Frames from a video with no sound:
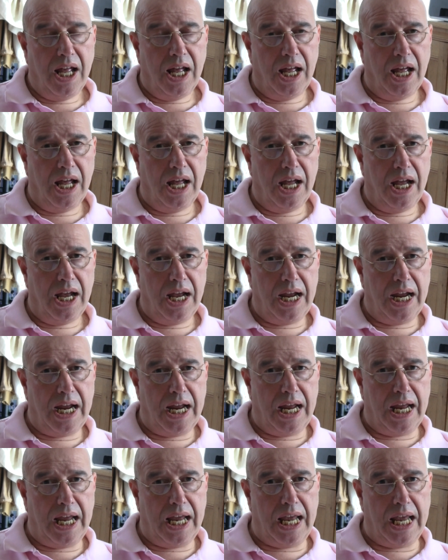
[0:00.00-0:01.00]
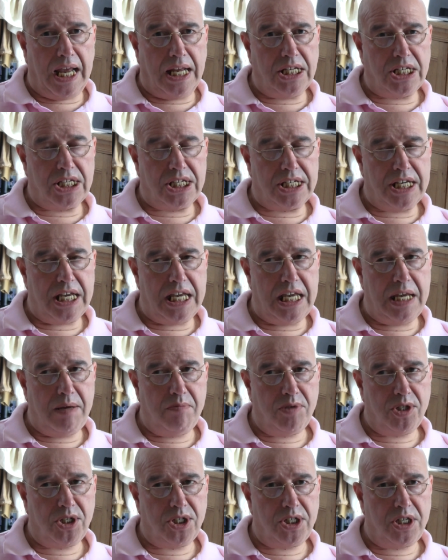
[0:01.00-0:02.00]
Uh, it, it
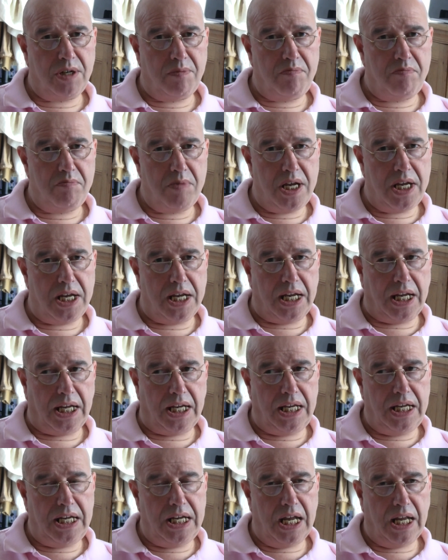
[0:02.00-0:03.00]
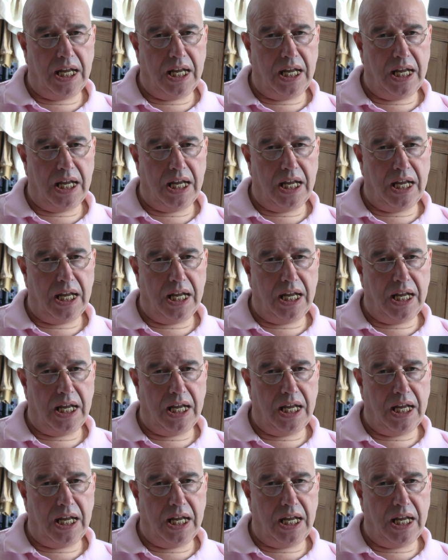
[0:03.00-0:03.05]
seems to me